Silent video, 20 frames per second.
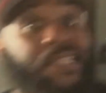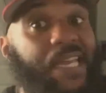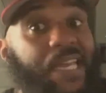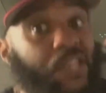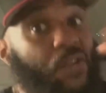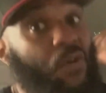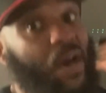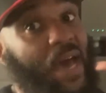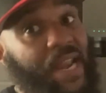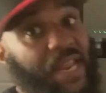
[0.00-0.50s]
I
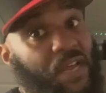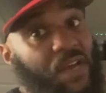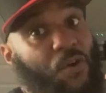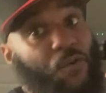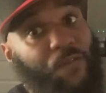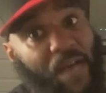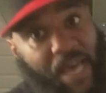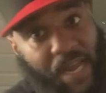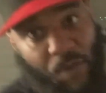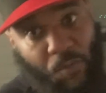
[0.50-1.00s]
know how to
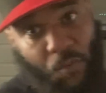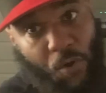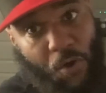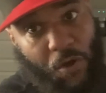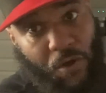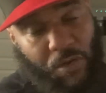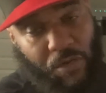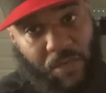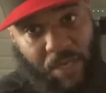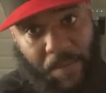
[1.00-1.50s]
help, how to
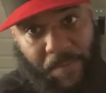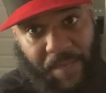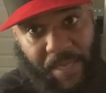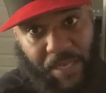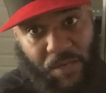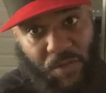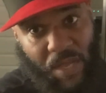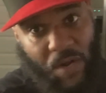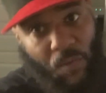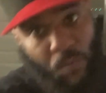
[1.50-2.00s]
walk. You know what I mean? I
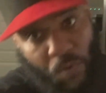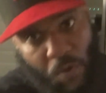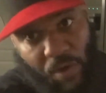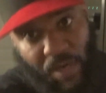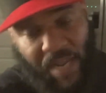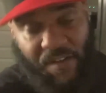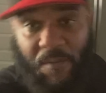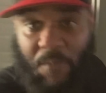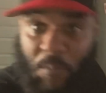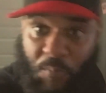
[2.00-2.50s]
know how to walk.
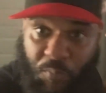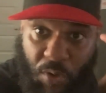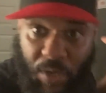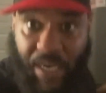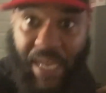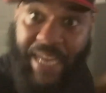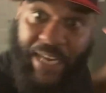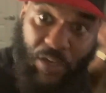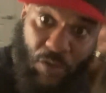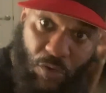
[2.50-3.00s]
Like I'm in
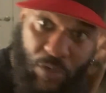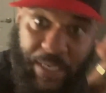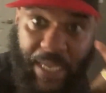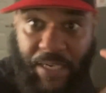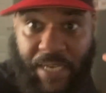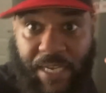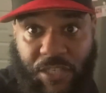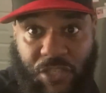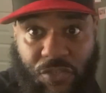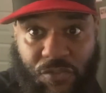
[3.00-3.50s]
Brooklyn, I ain't going down
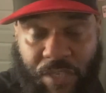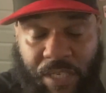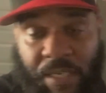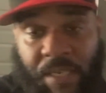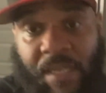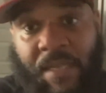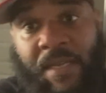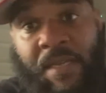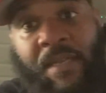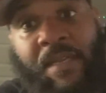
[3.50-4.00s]
that street.
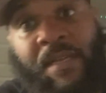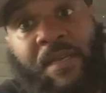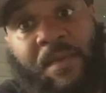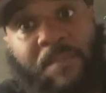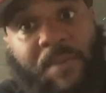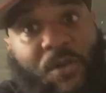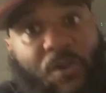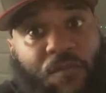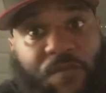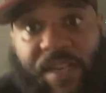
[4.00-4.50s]

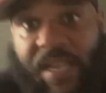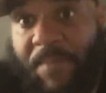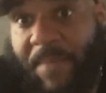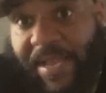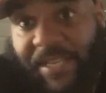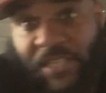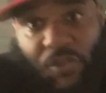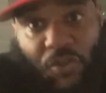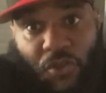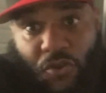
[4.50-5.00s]
But over there in
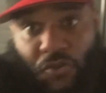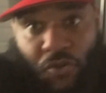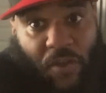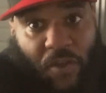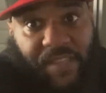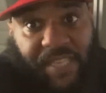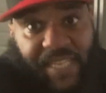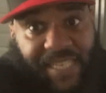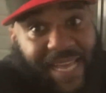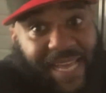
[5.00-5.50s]
Mexico, you don't know everything.